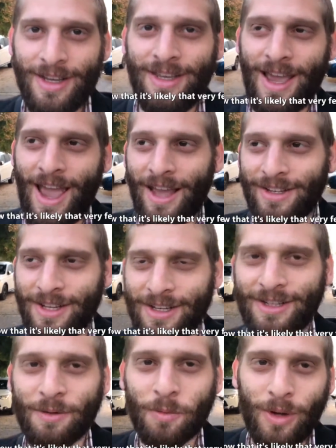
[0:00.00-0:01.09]
Yet,
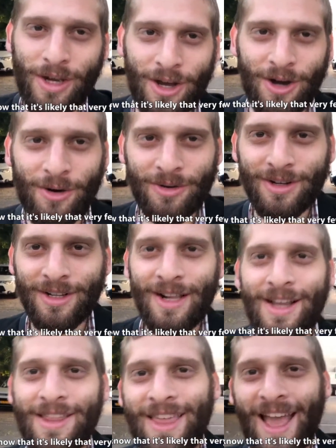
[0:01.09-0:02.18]
we know
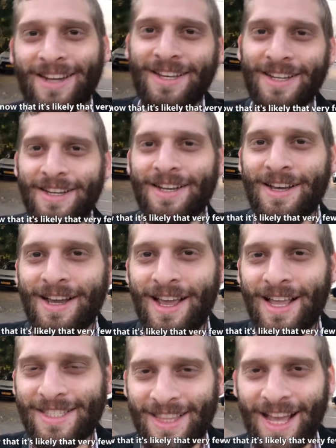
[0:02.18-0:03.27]
that
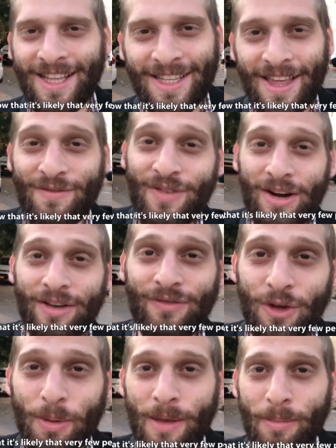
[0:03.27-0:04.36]
it's likely that very
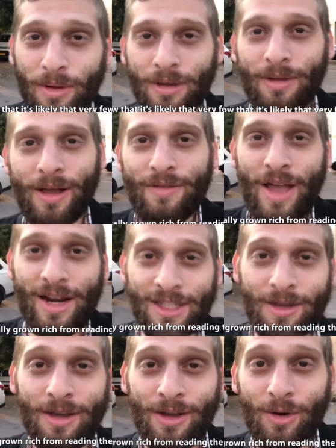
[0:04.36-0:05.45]
few people have
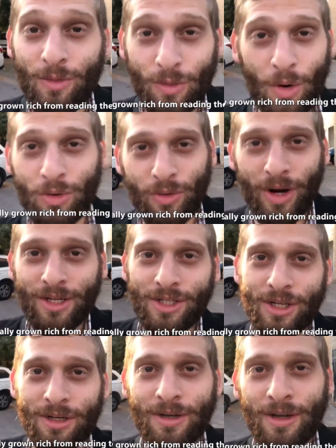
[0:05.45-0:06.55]
actually grown
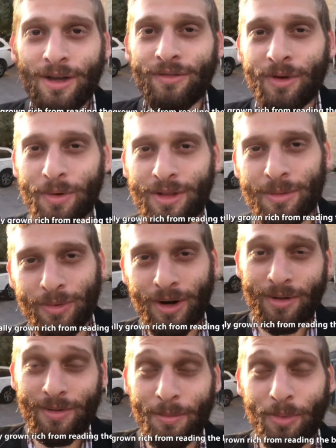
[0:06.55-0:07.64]
rich from reading
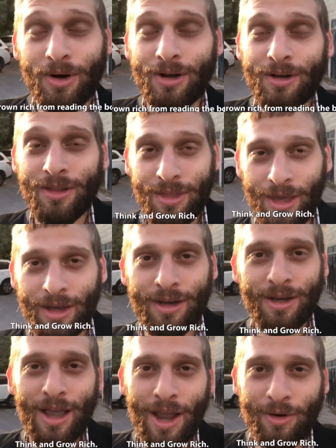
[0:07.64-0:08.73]
the book,
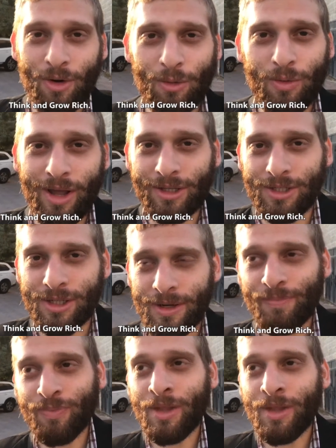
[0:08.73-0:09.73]
Think and Grow Rich.